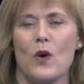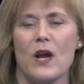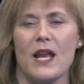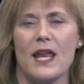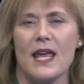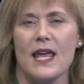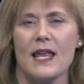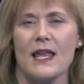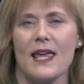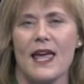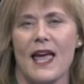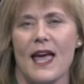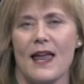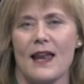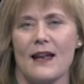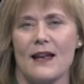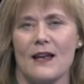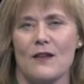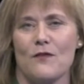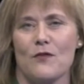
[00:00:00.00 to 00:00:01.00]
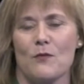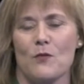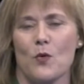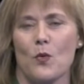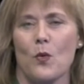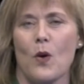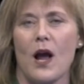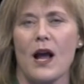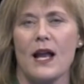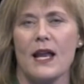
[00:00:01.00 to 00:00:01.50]
winning candidate from the
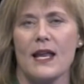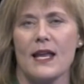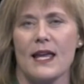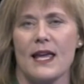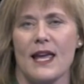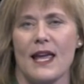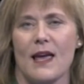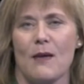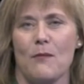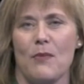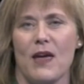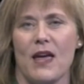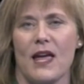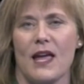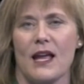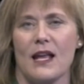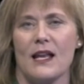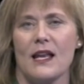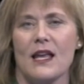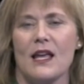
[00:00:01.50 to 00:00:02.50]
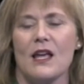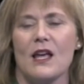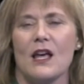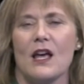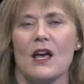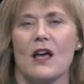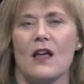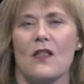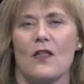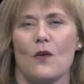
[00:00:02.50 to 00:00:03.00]
write-in campaign
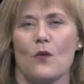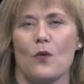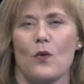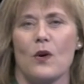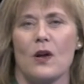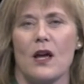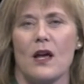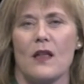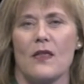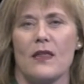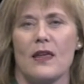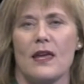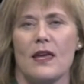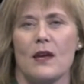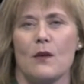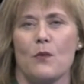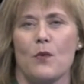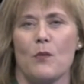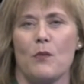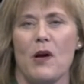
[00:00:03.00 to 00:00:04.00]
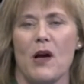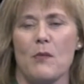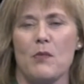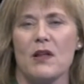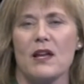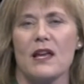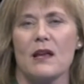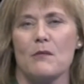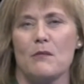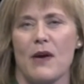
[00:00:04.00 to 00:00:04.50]
and on the
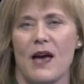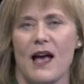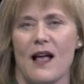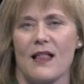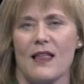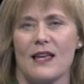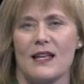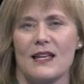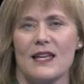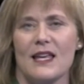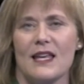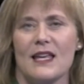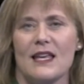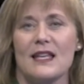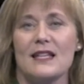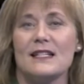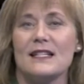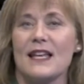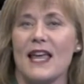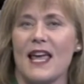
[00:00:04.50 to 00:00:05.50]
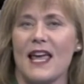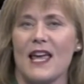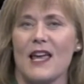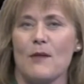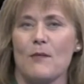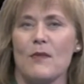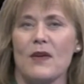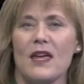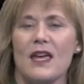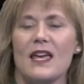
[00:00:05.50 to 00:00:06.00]
Republican ballot. His
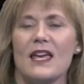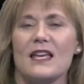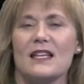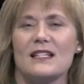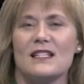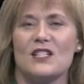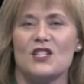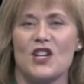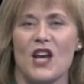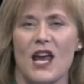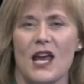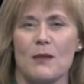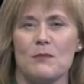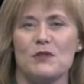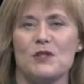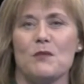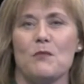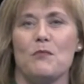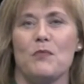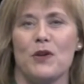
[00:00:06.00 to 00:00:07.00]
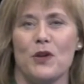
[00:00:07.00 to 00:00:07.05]
name is James